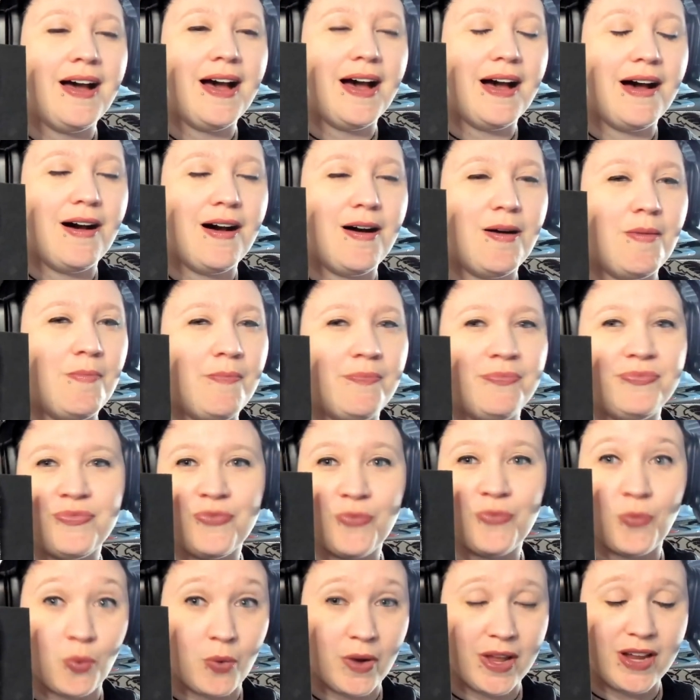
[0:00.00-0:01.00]
Um,
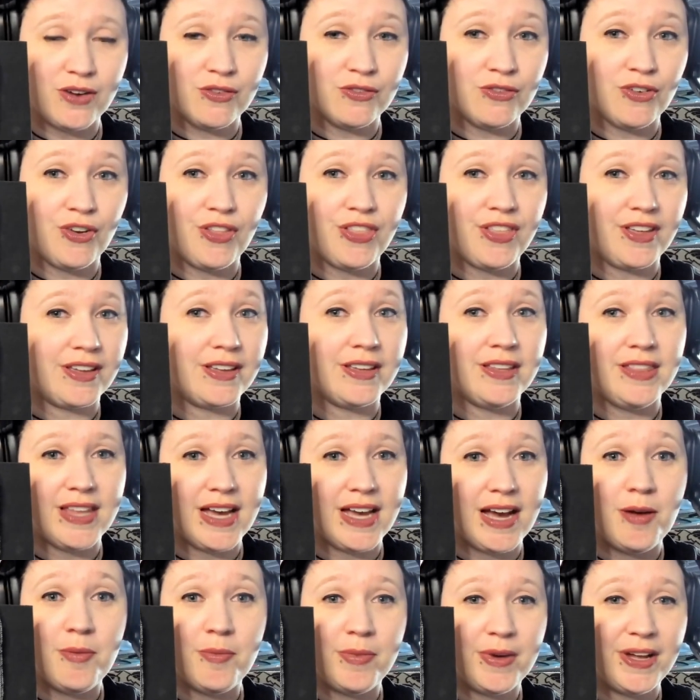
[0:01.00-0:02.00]
way overthinking
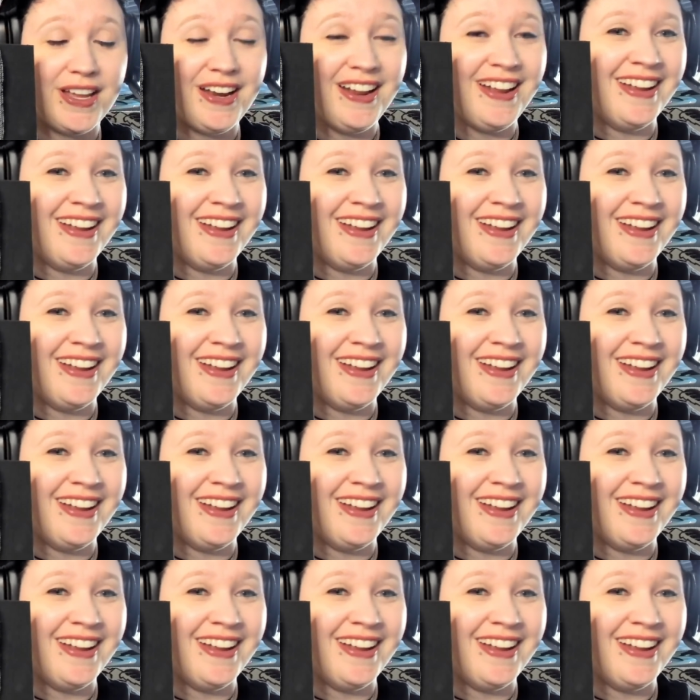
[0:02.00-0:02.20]
that, but